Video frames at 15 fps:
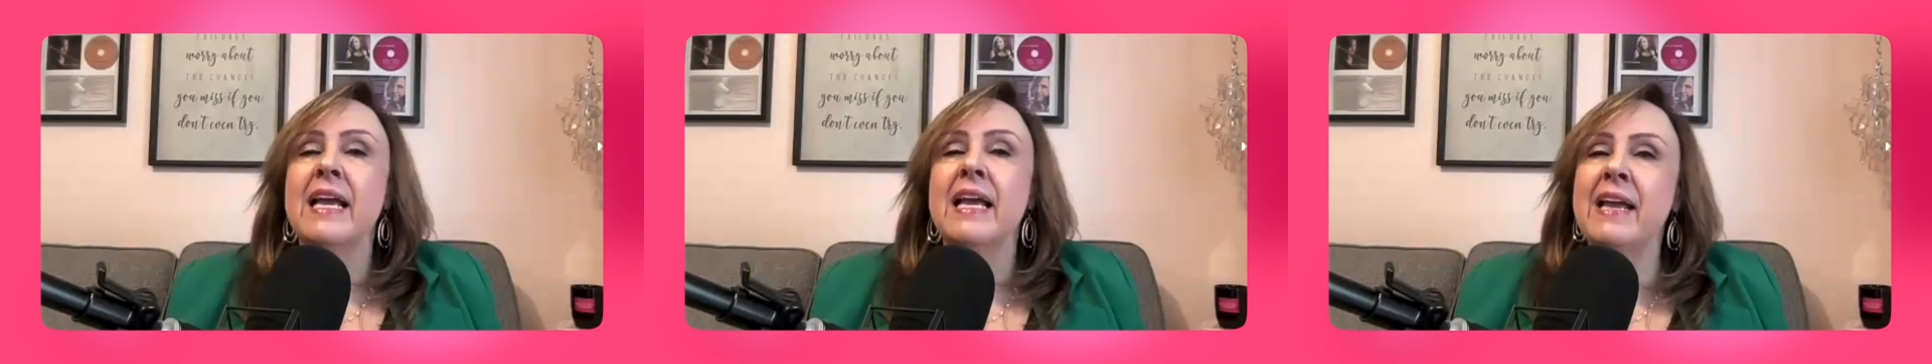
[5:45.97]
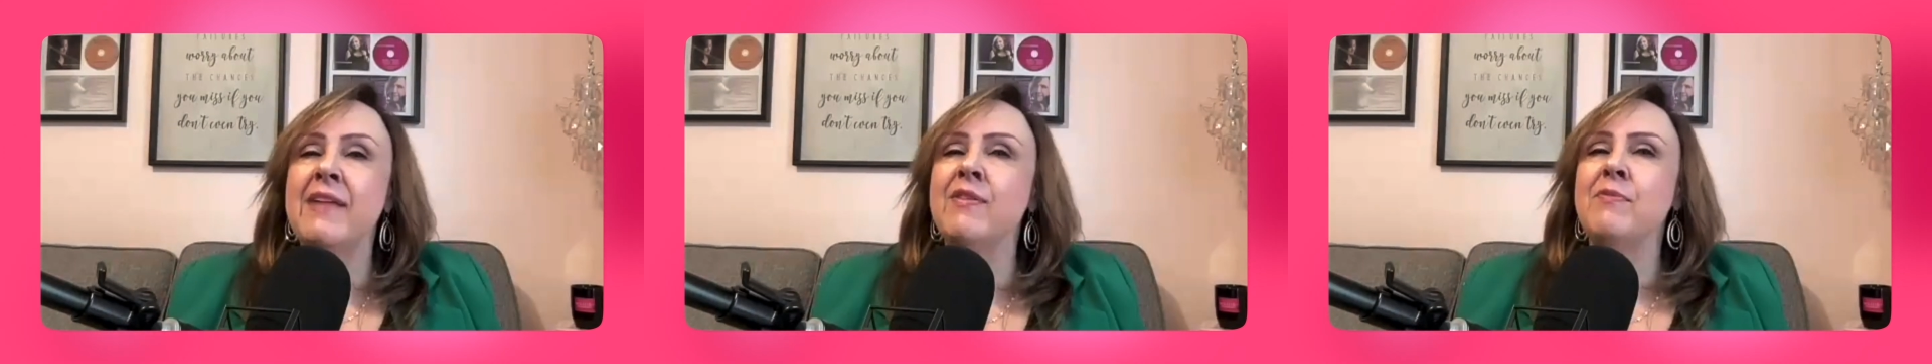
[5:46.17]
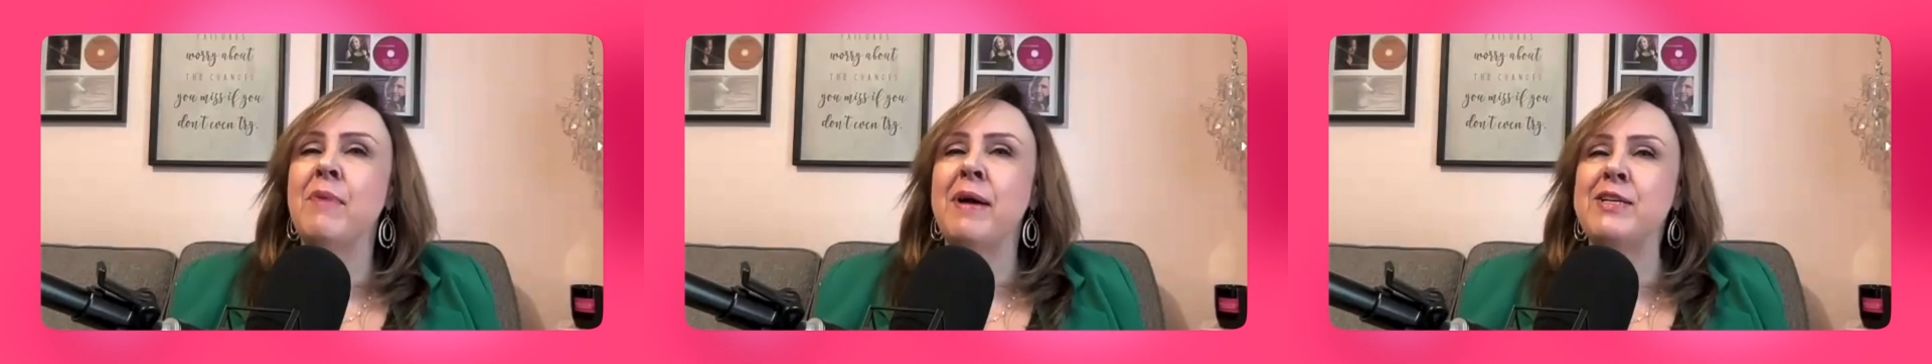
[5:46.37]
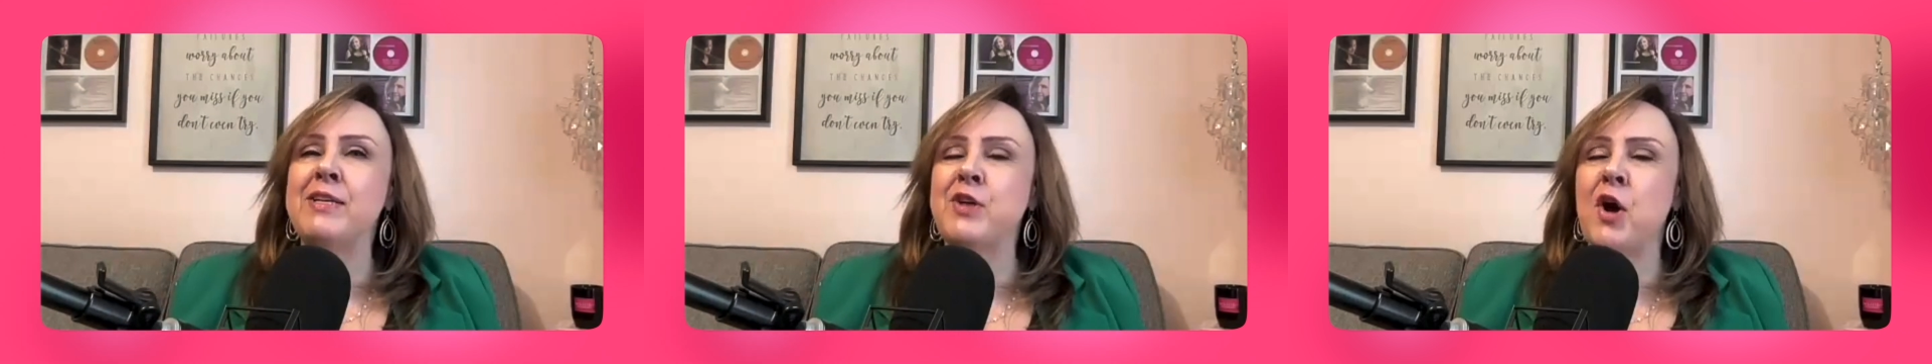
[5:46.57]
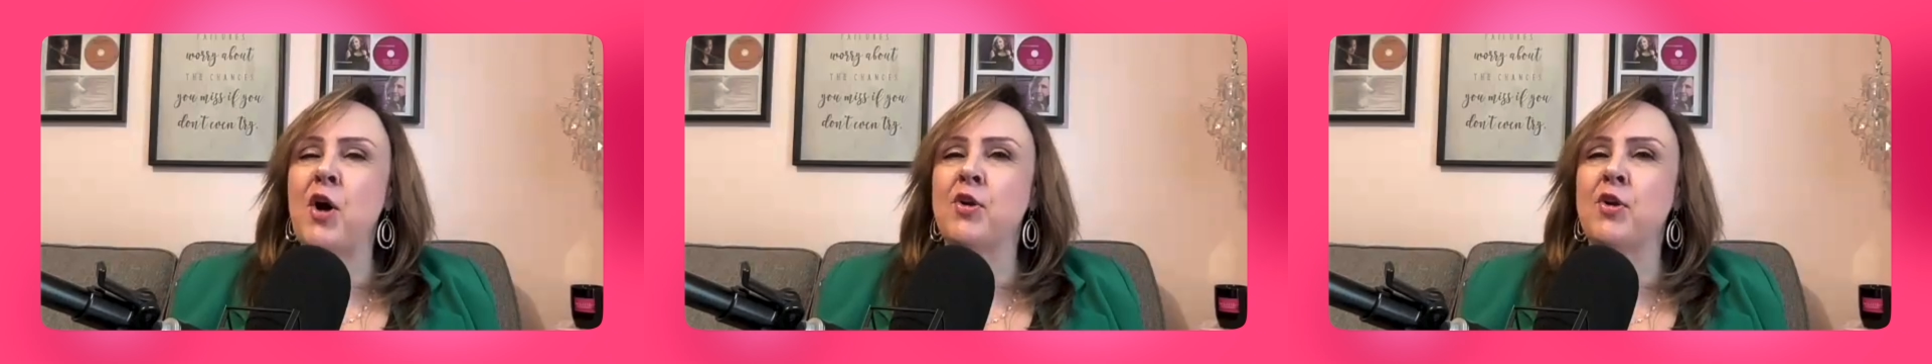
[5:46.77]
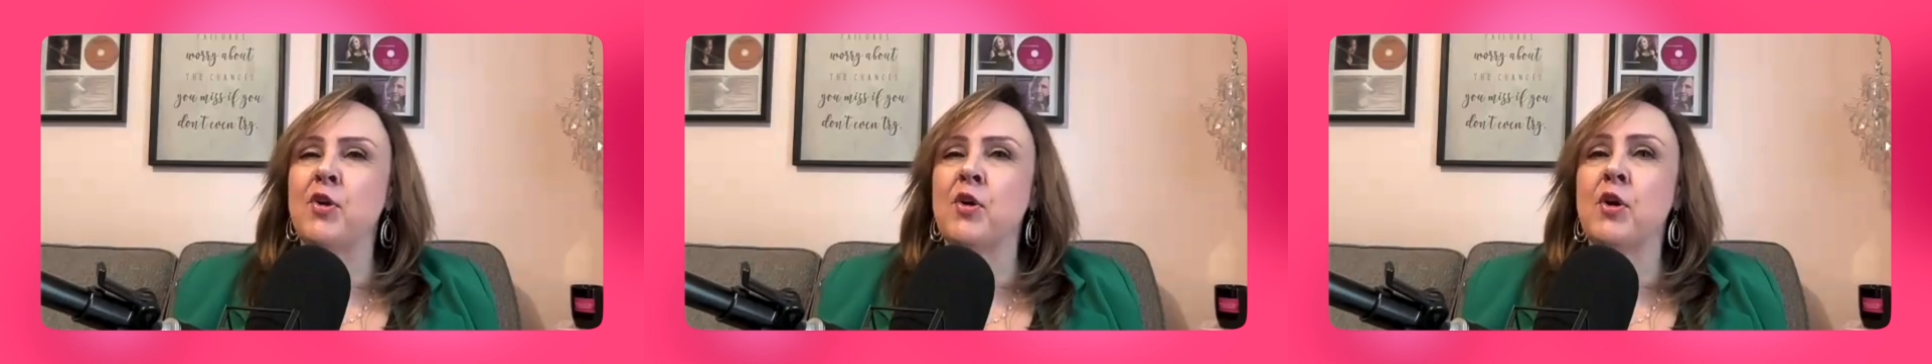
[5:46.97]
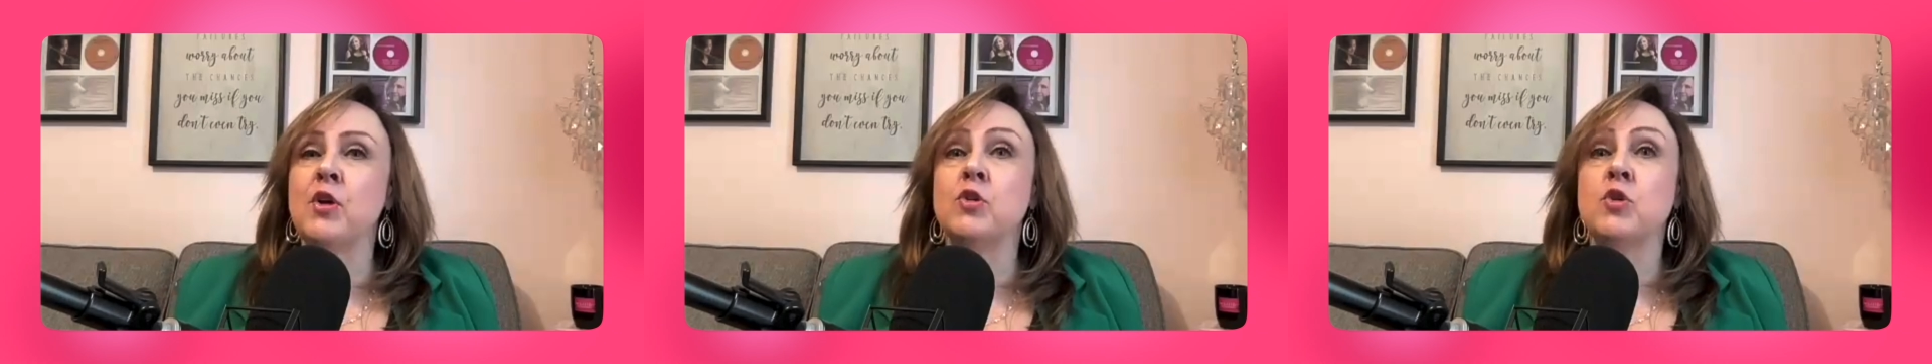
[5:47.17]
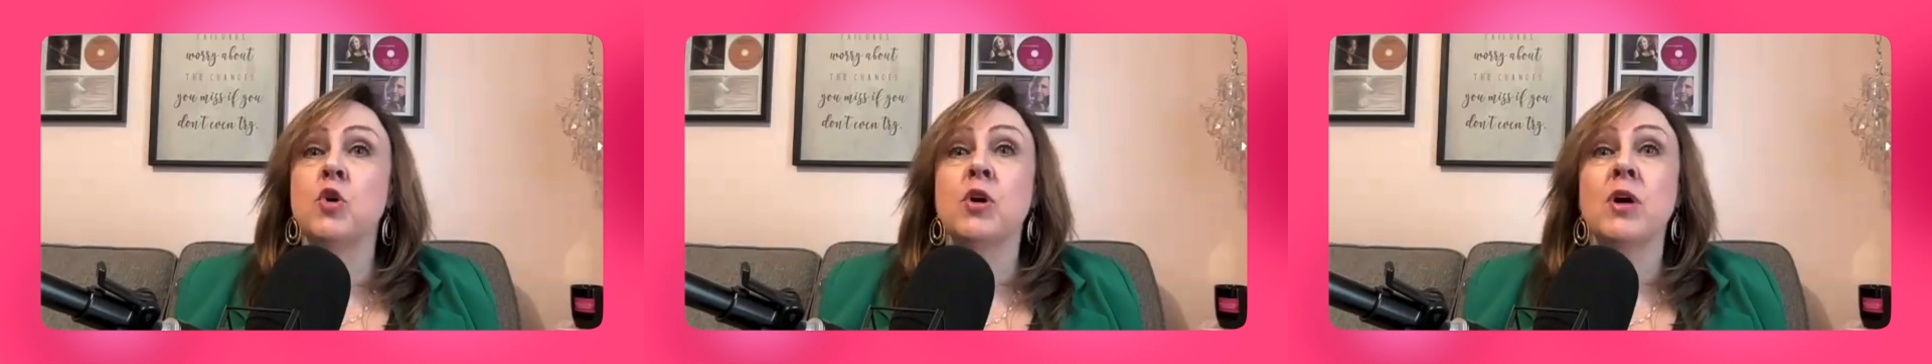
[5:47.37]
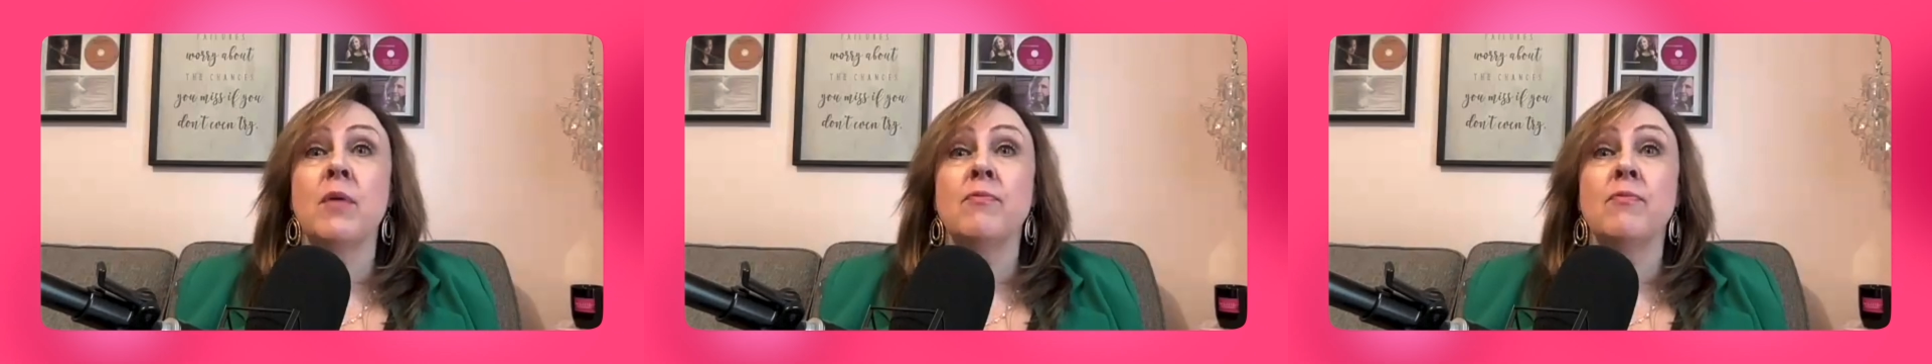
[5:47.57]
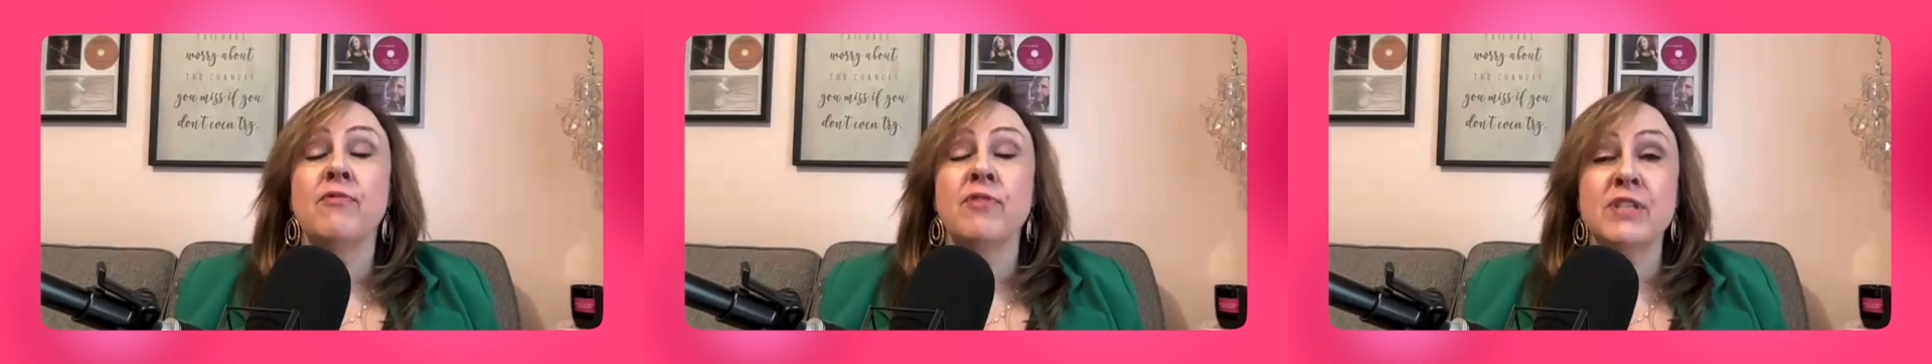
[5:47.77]
Even my daughter took
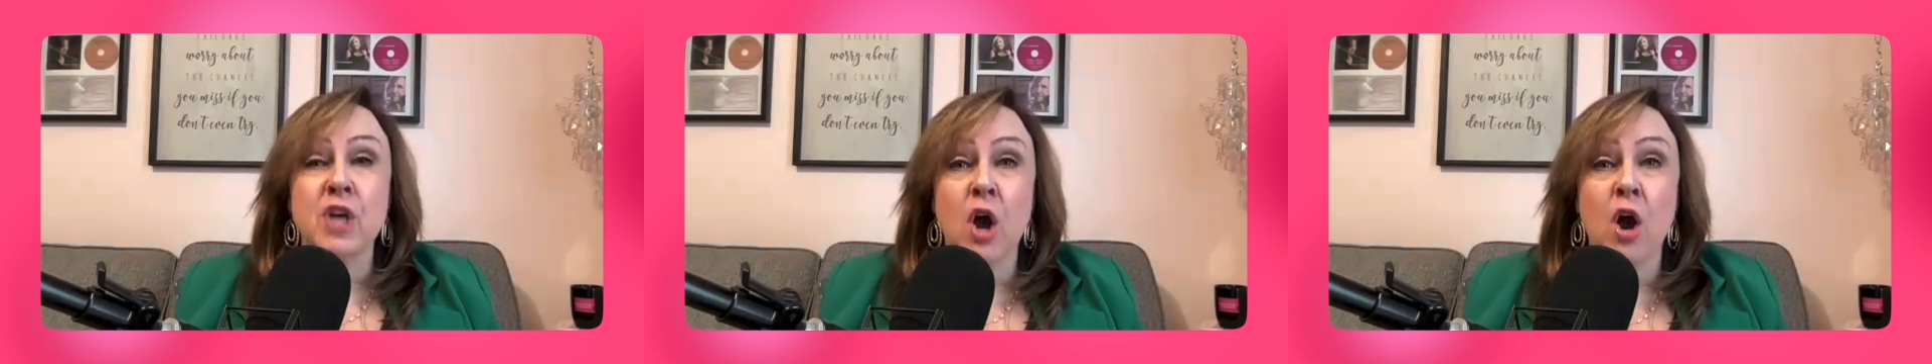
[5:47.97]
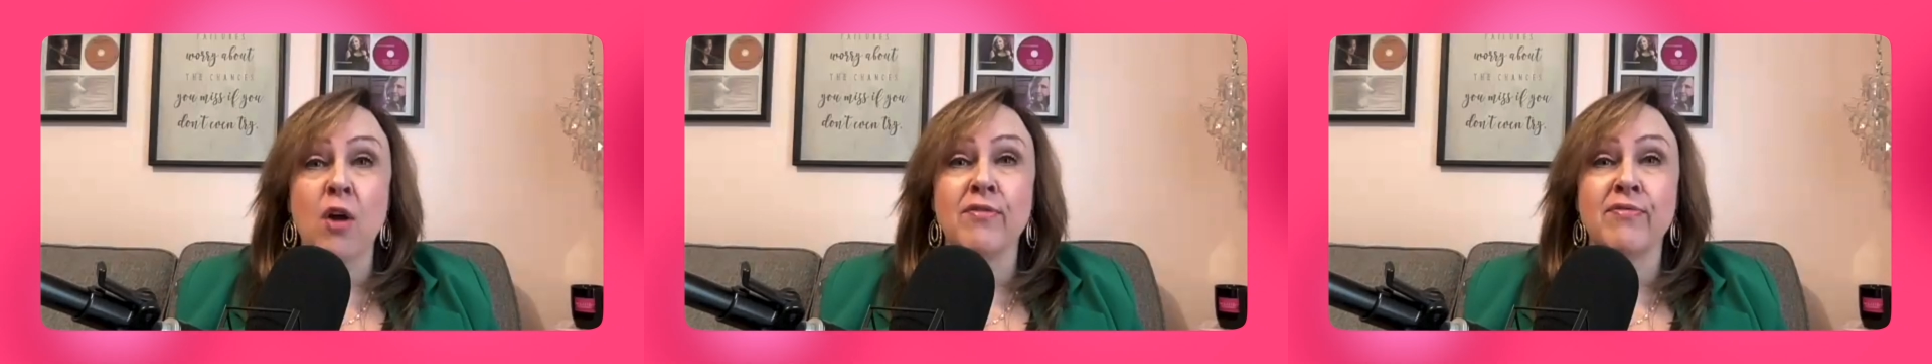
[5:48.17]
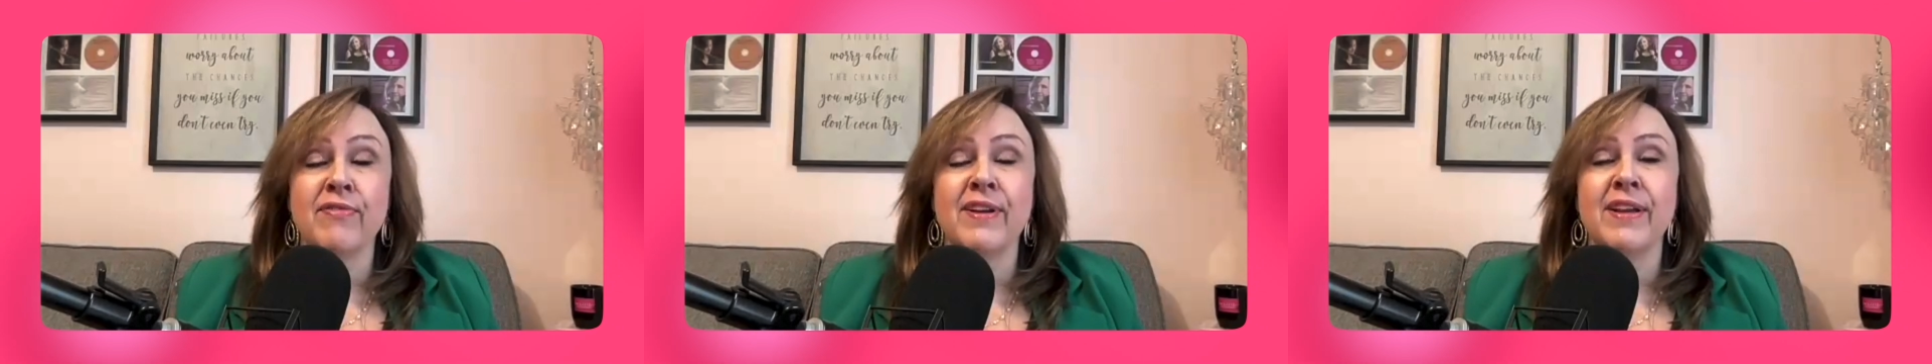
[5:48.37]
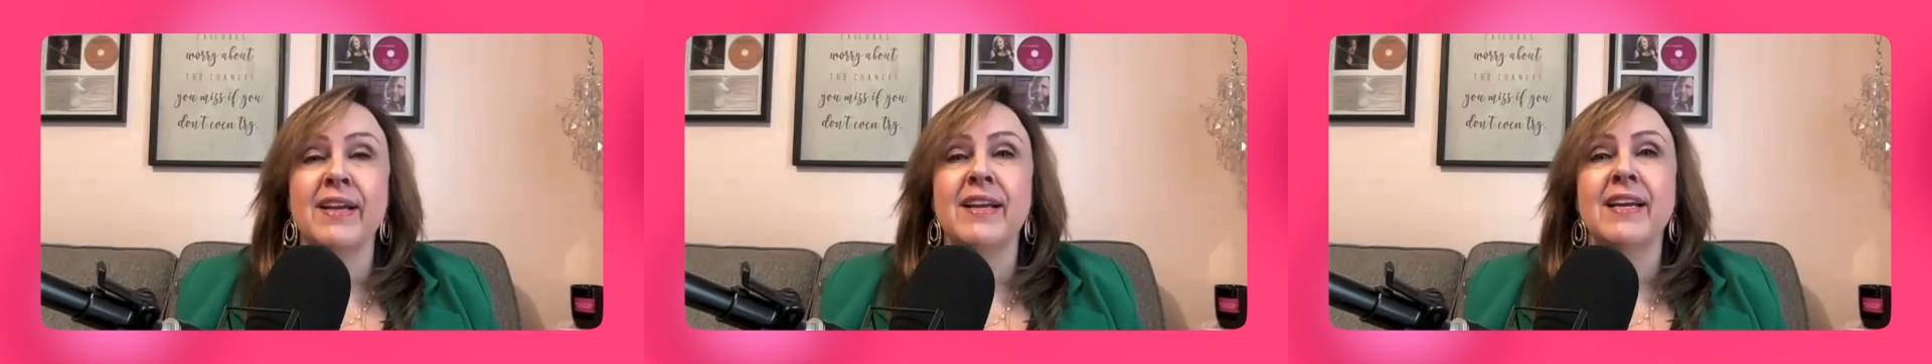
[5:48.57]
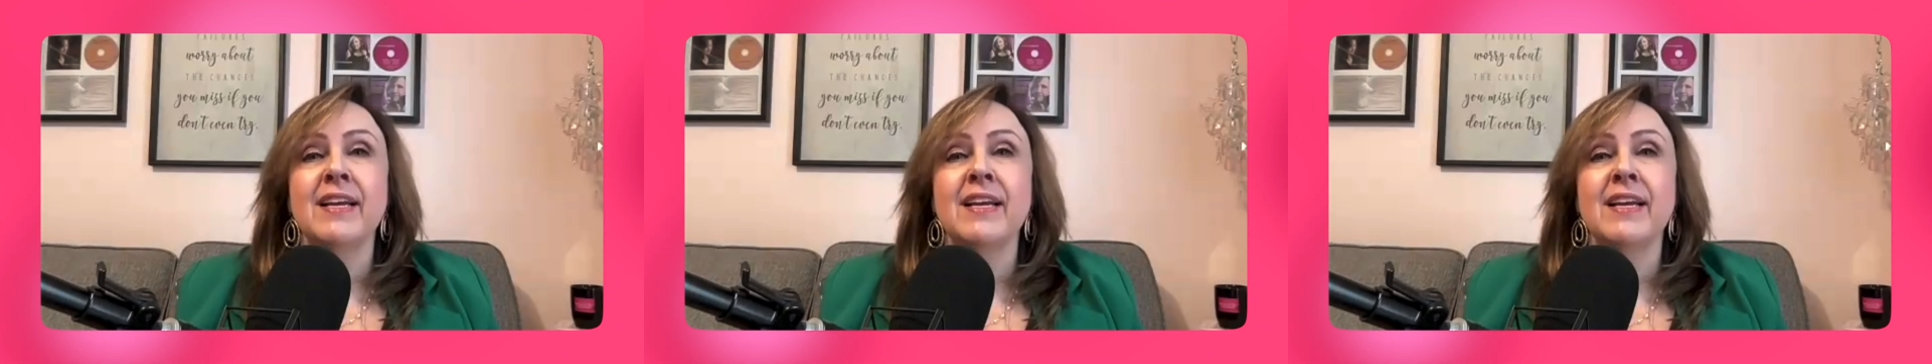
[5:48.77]
up photography